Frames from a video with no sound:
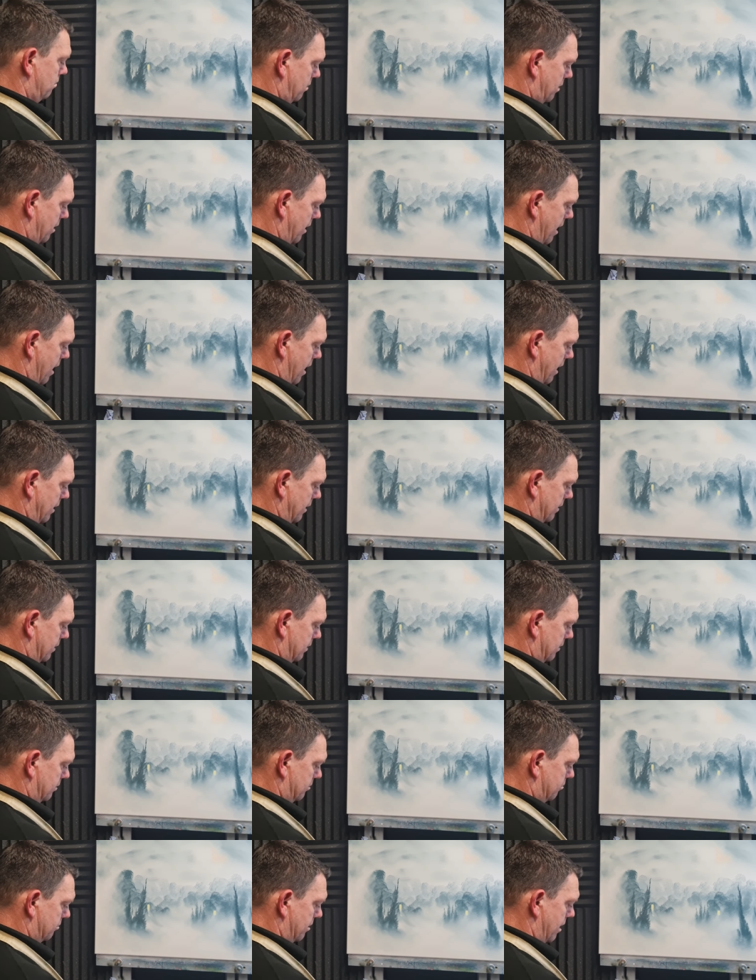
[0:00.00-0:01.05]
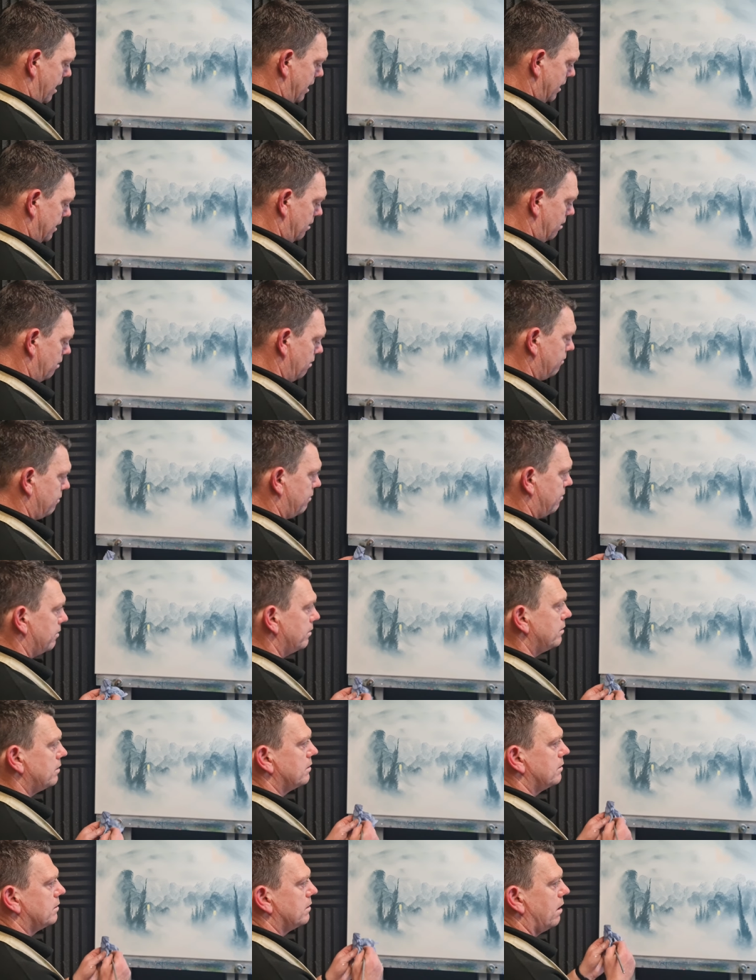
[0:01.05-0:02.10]
Okay, dry it off
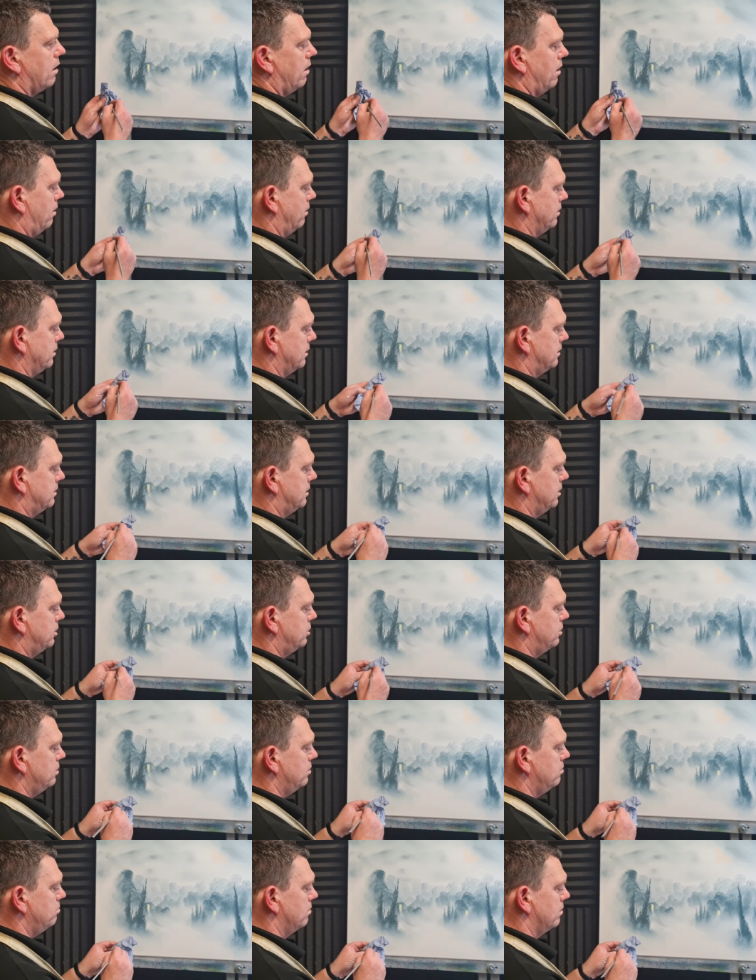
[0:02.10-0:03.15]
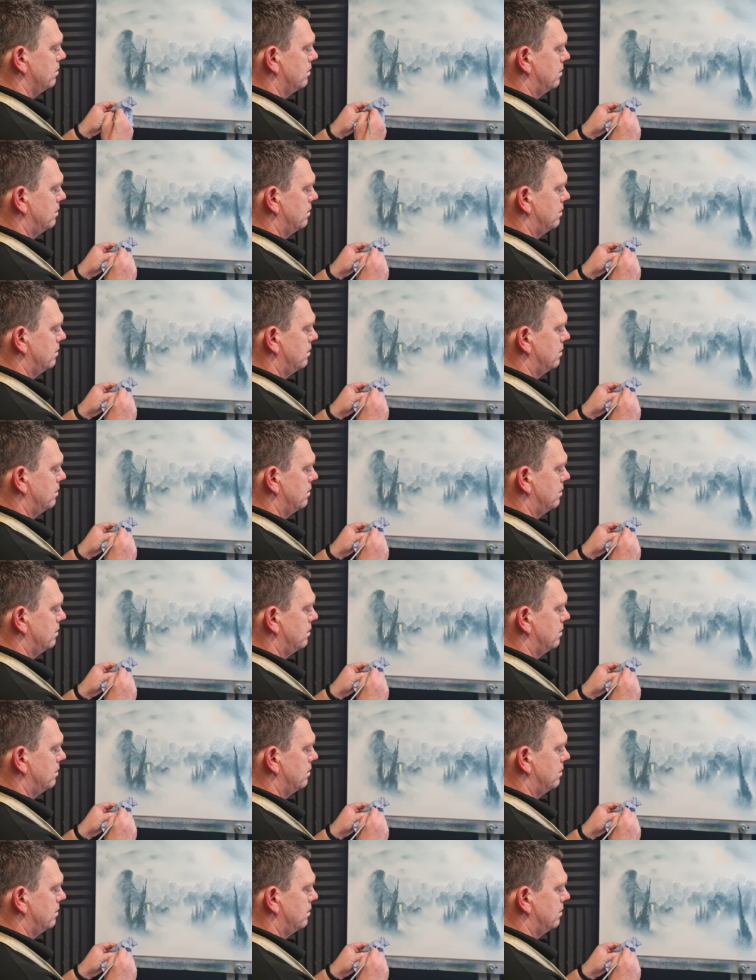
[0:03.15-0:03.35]
on your tissue,